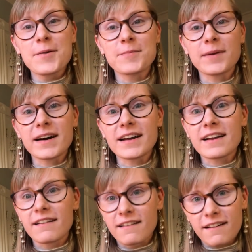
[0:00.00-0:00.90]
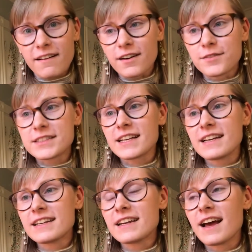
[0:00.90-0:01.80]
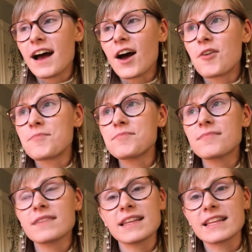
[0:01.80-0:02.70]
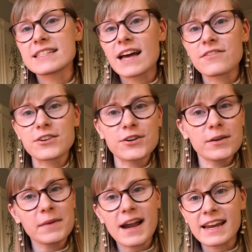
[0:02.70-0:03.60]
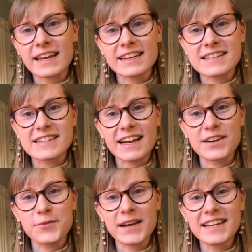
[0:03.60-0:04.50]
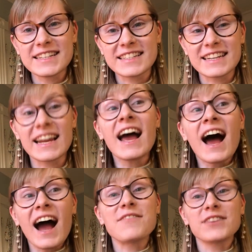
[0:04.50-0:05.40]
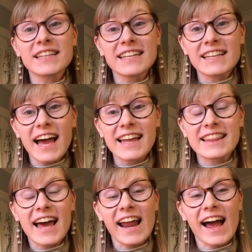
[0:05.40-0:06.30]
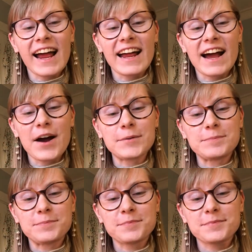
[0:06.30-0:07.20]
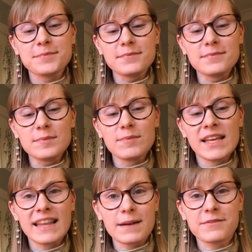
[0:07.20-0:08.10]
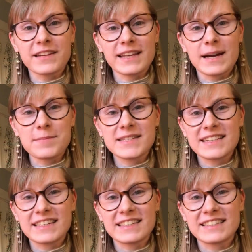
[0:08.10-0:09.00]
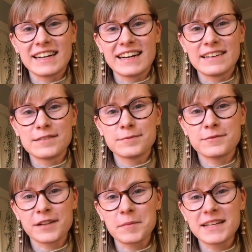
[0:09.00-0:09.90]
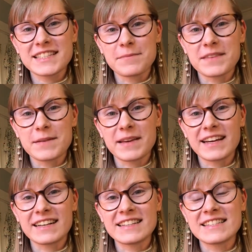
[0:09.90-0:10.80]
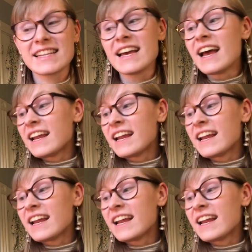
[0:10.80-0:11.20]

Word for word: But all of a sudden, um, this afternoon, I'm kind of getting a second wind, and I'm really glad that I, um, that I'm feeling up to uh, filming something because